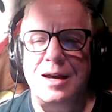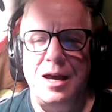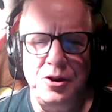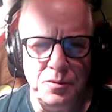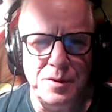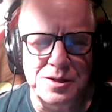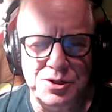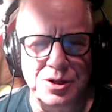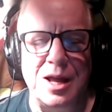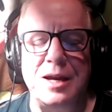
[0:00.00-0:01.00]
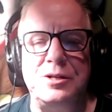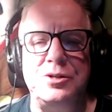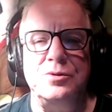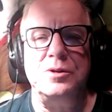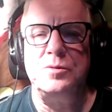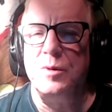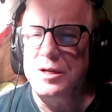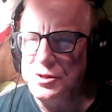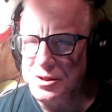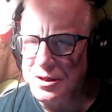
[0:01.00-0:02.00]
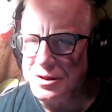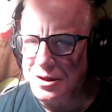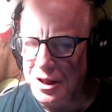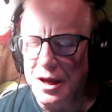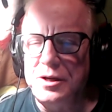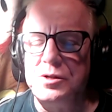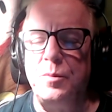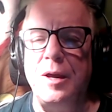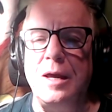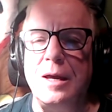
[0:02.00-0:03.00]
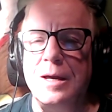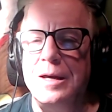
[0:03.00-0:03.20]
I hope this delights you as much as it delights me.